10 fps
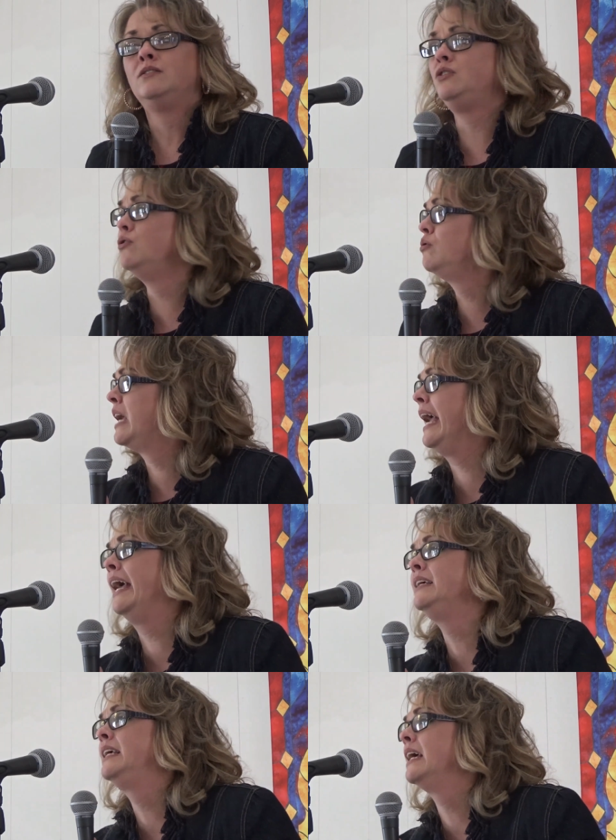You
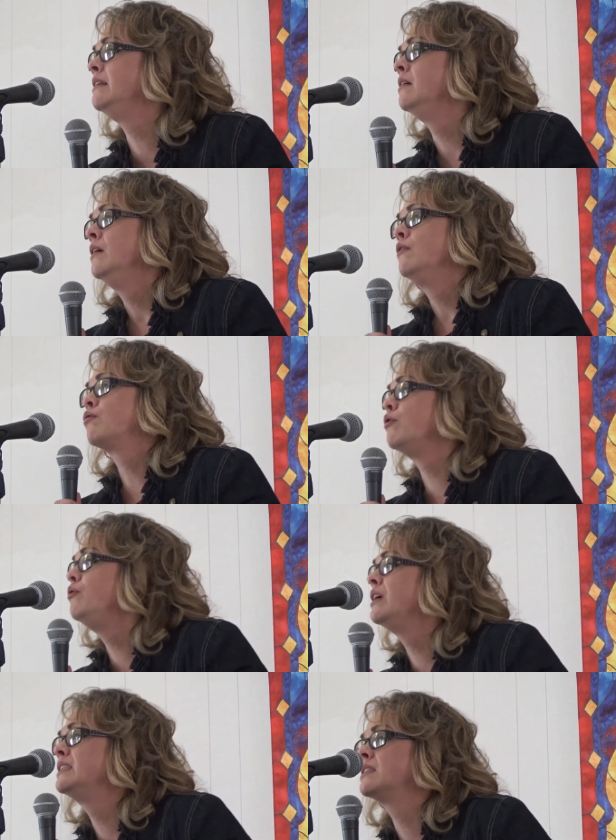can't get through
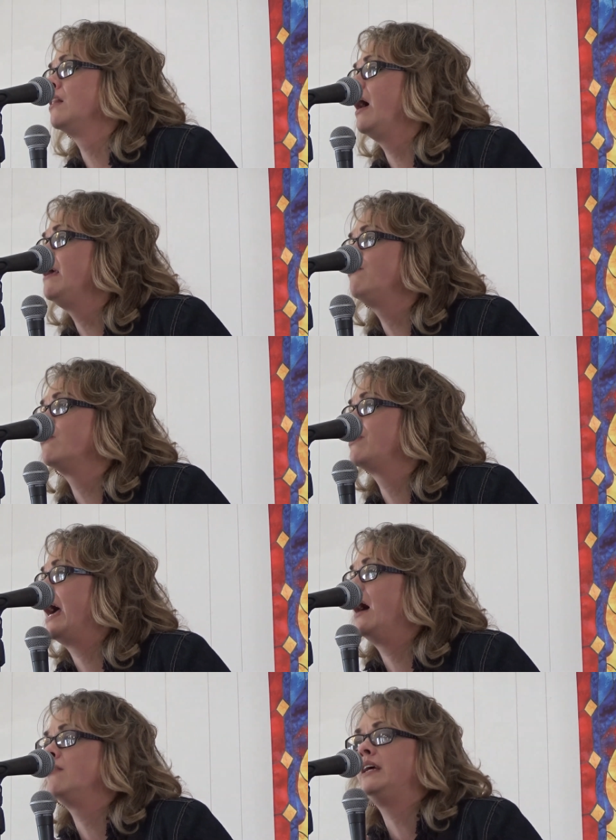this life
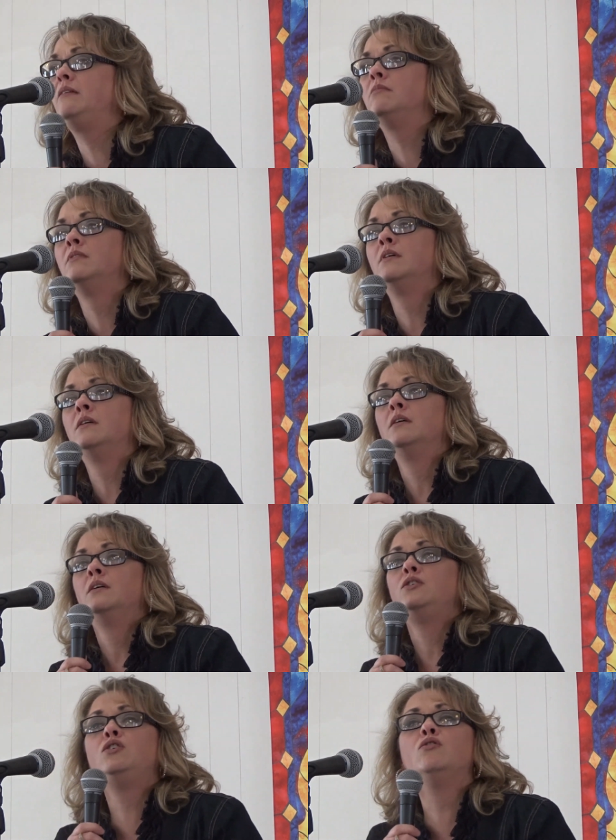without him.
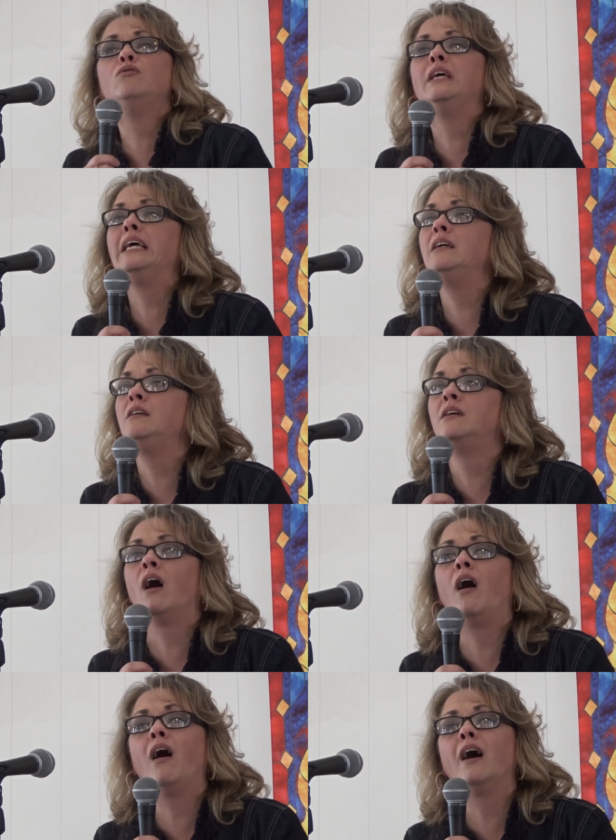You need
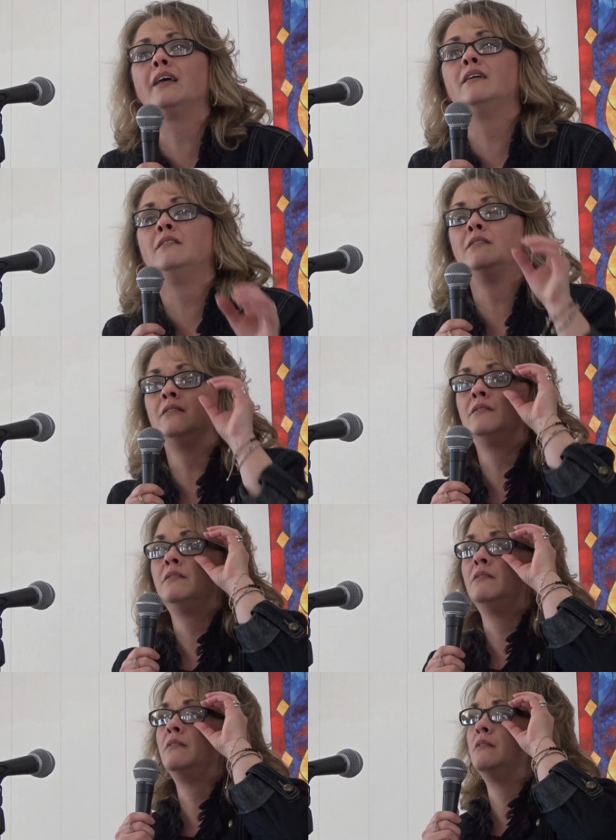God.
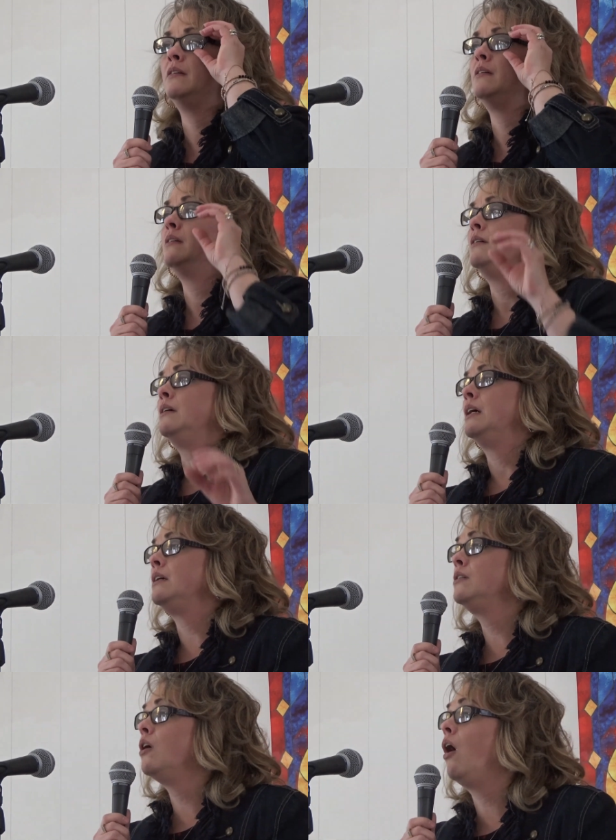
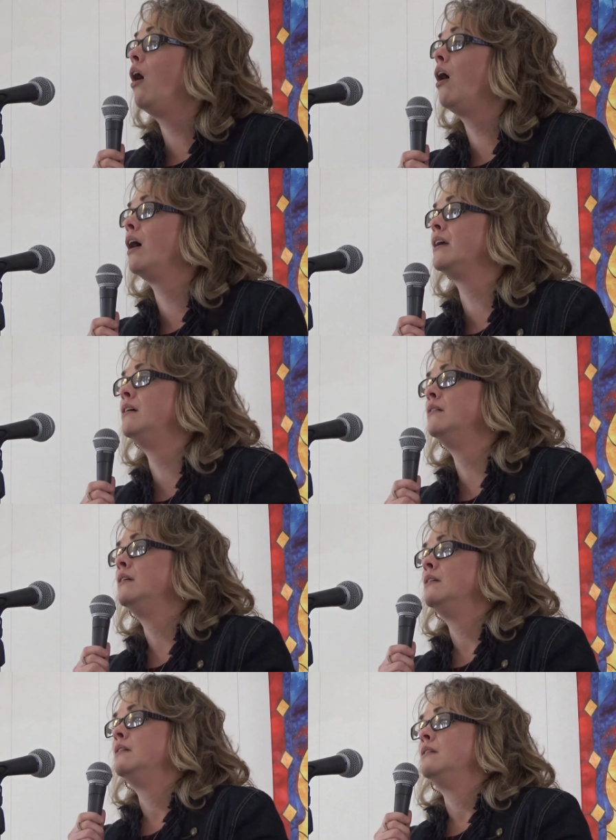And God
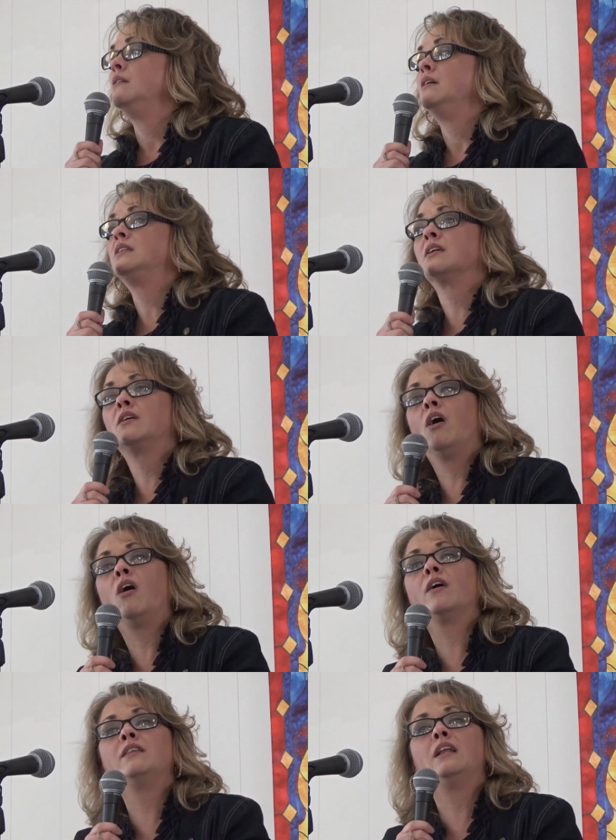is a
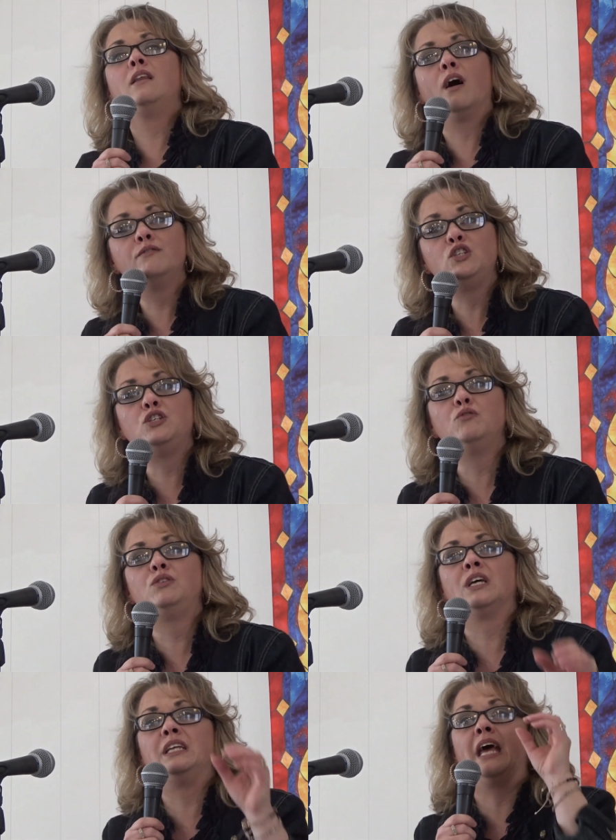God that loves you
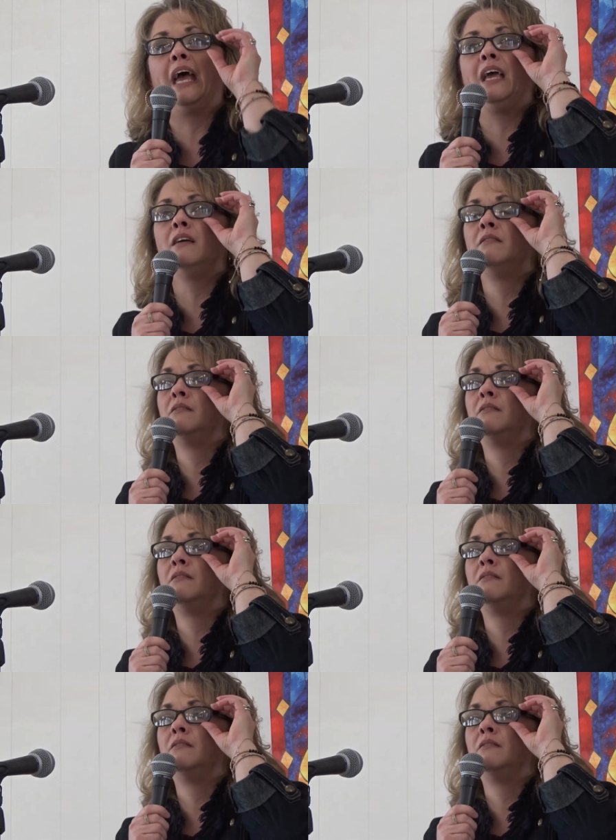today.